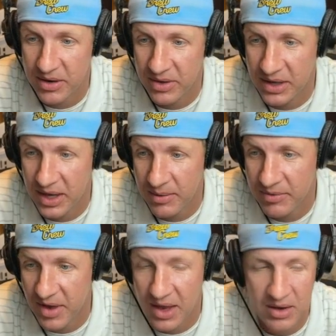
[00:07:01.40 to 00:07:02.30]
league games.
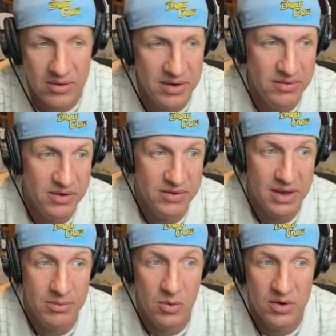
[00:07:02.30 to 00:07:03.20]
I don't have enough
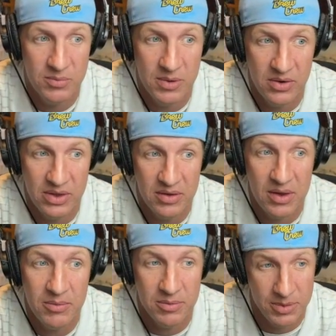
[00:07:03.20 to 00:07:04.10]
time to watch minor league
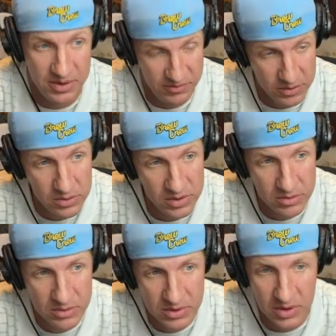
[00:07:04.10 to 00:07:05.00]
games, but if you do,
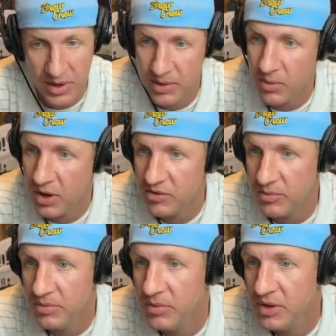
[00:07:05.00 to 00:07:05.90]
go ahead and watch them.